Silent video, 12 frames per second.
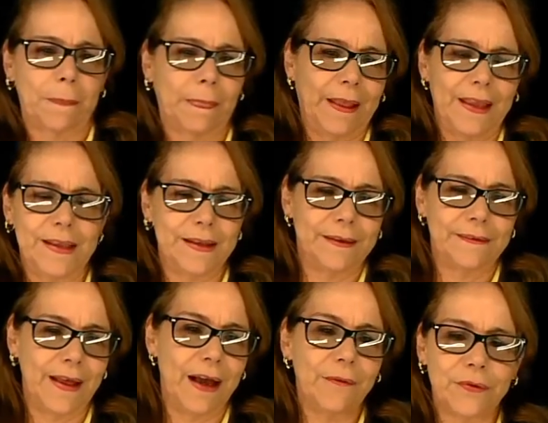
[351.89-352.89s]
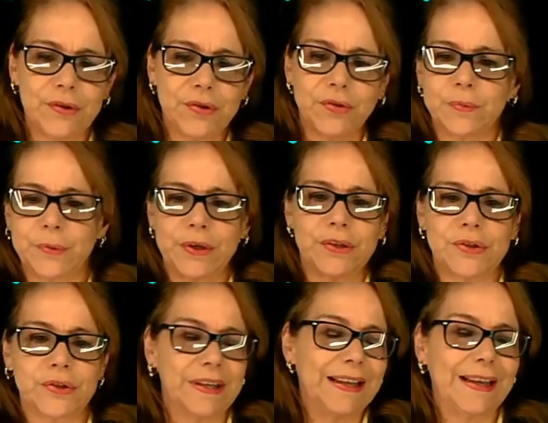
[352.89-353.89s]
And in that Fischer
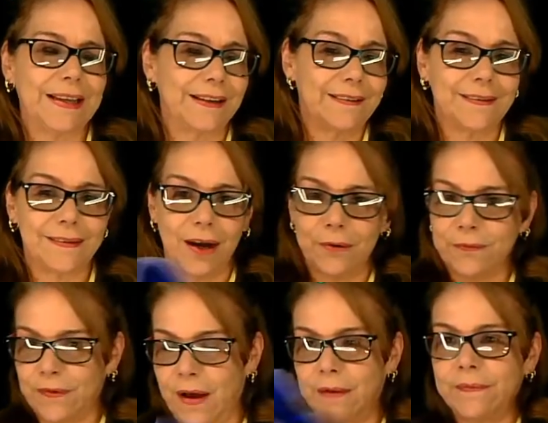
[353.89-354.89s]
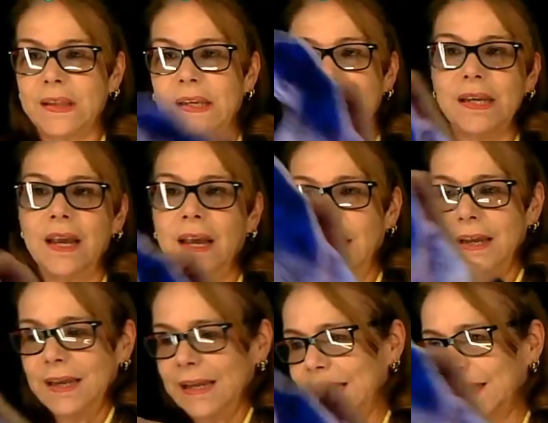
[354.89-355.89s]
projection, again, start from the
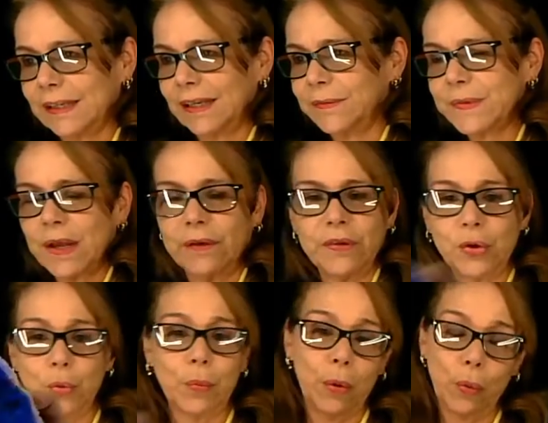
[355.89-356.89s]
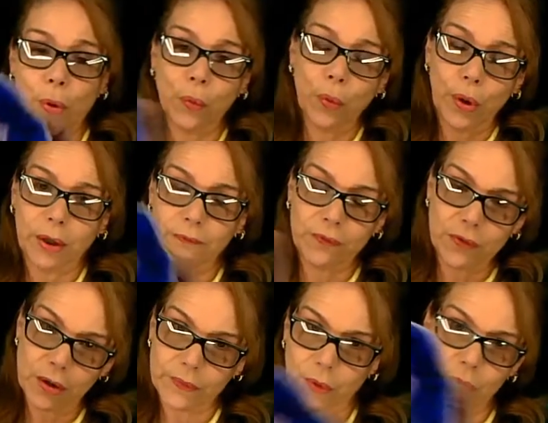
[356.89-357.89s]
eclipse of the Newman. We went
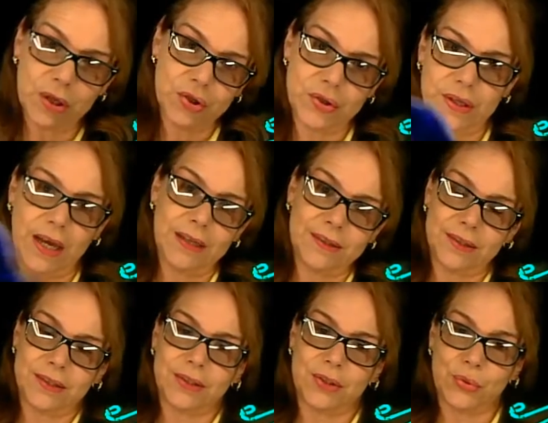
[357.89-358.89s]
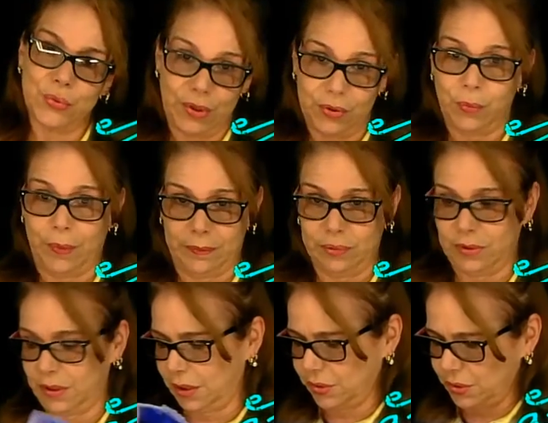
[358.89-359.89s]
from the wedge and dash to the Newman
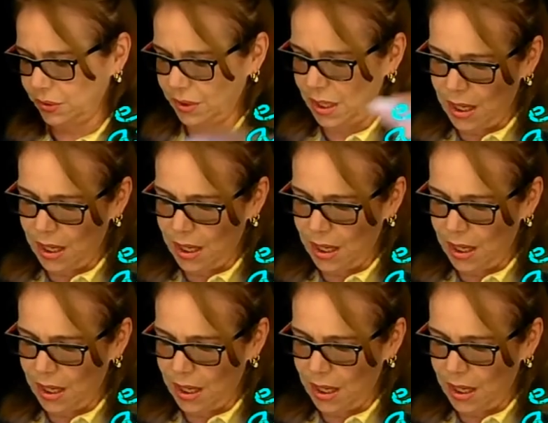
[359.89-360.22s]
projection.